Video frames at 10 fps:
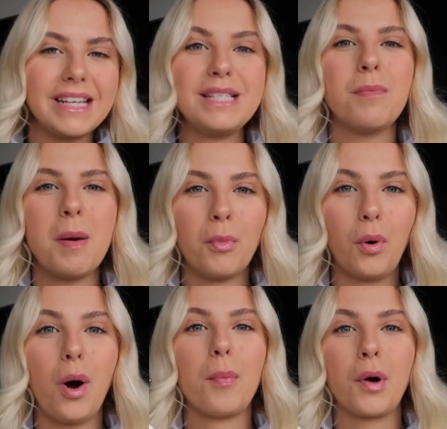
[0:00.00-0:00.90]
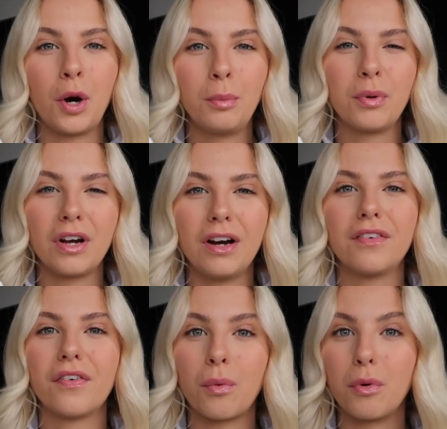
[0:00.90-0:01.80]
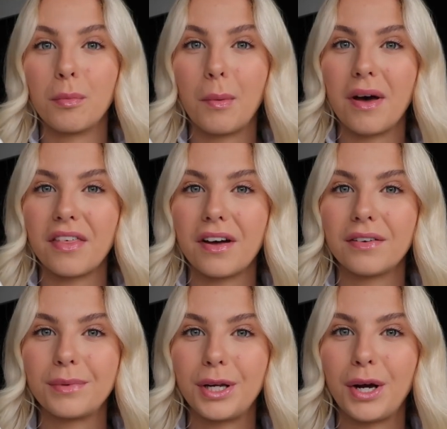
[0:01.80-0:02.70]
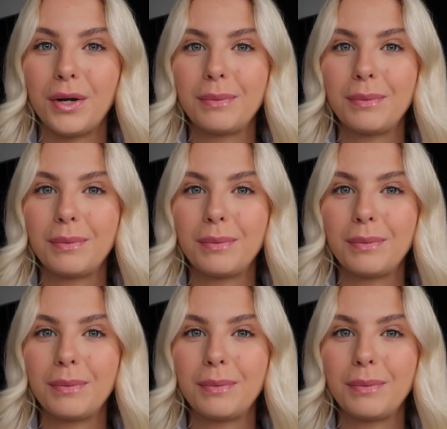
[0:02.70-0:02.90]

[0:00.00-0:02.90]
is a bit more appropriate for the warmer weather, you know.